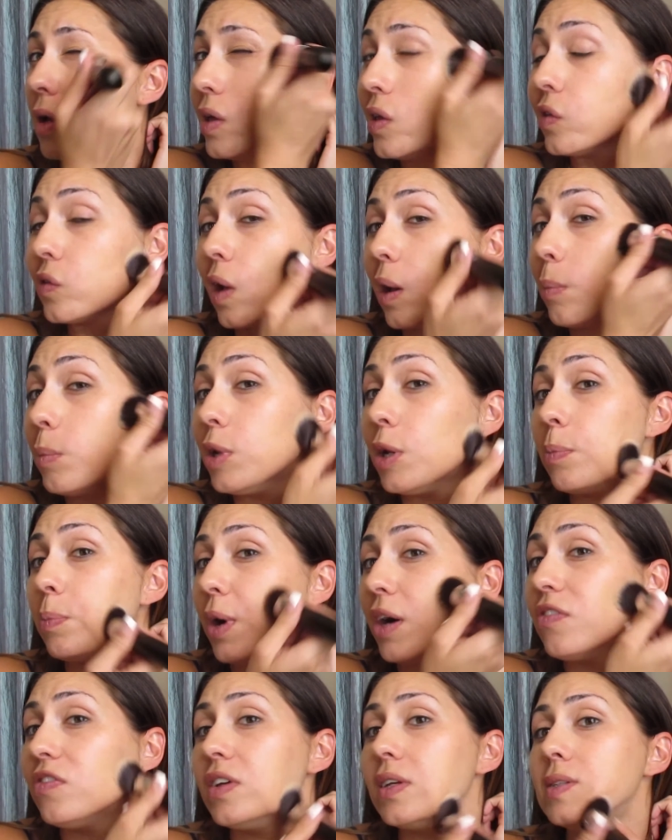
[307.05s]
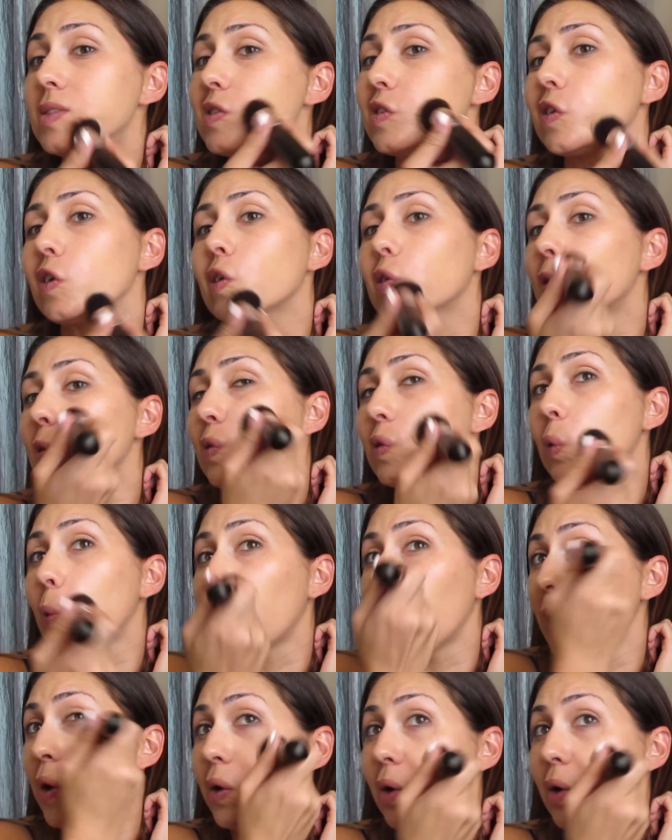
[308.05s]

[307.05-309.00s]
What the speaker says: So I'm gonna buff it in circles in one